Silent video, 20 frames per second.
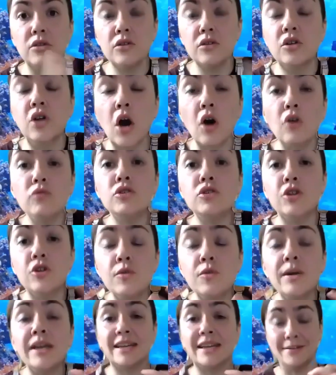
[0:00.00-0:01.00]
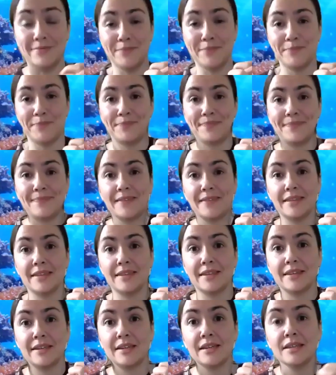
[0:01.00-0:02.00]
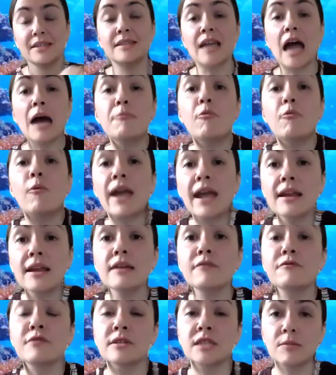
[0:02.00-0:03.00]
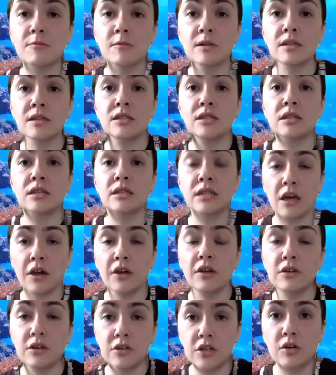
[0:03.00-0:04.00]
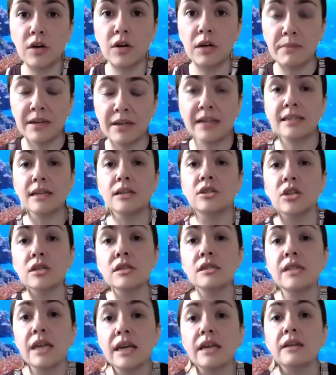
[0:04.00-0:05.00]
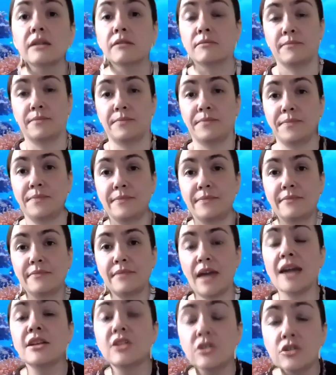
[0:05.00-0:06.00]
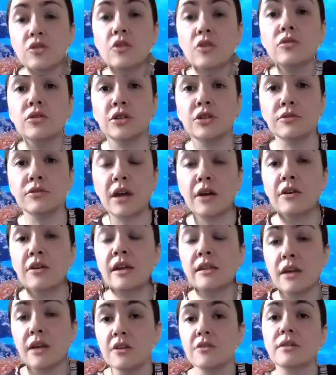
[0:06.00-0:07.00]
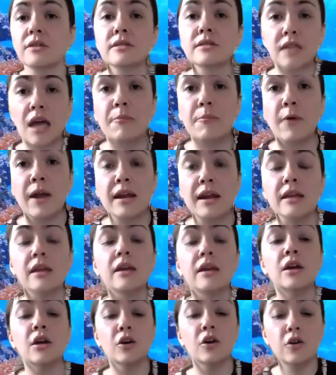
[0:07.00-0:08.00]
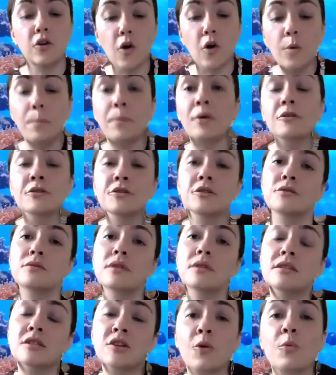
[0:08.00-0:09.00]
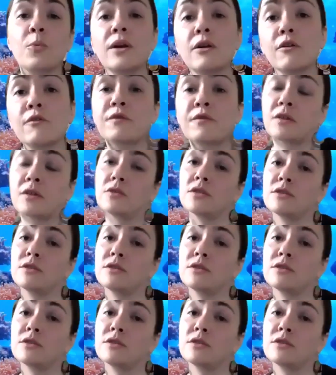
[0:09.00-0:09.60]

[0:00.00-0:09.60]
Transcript: Go do it. Stop waiting for someone to tell you to do it because I just did. I just told you. Now you now you can stop waiting. Go pursue this career field,